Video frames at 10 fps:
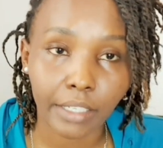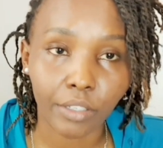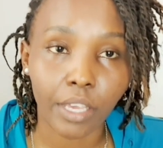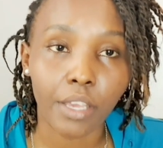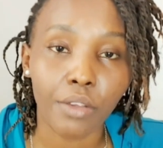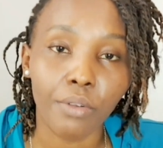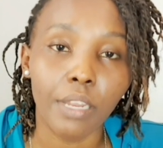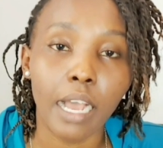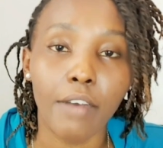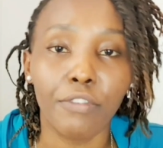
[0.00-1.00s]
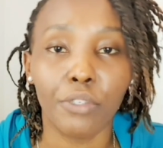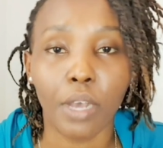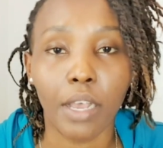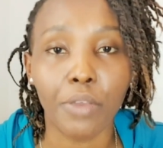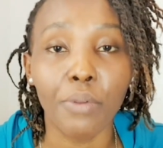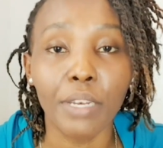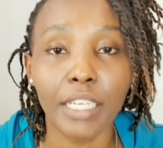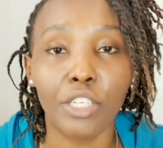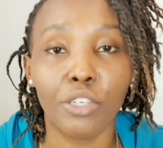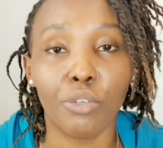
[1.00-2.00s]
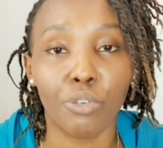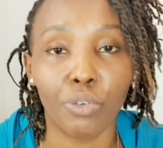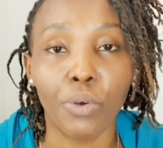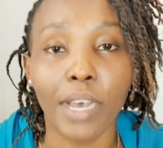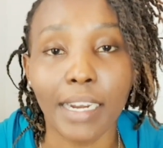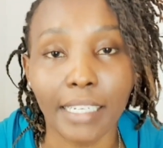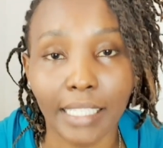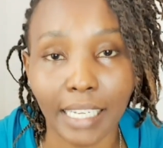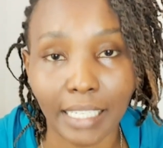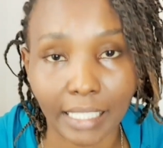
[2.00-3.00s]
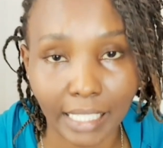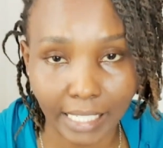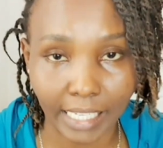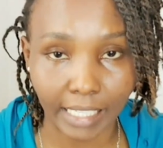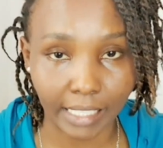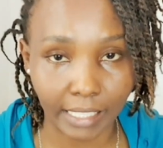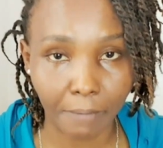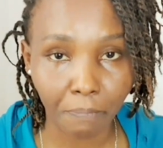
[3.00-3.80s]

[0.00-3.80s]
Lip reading: Okay, you will need to show a return ticket